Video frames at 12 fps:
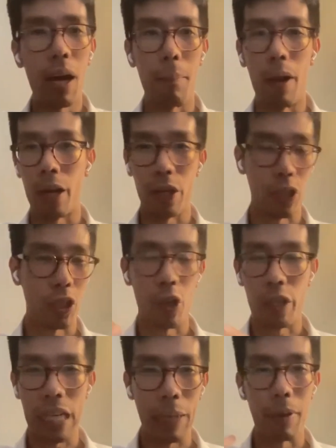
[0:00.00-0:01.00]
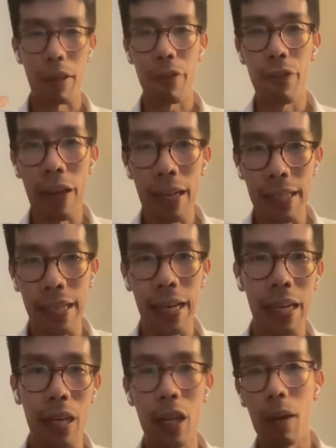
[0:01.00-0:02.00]
Markets are talking about the Fed
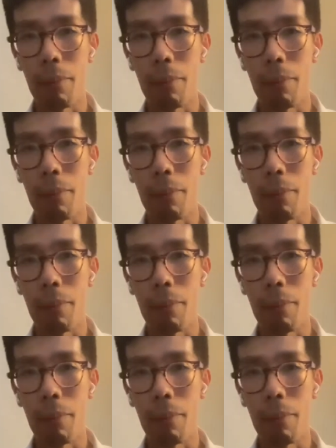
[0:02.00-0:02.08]
again.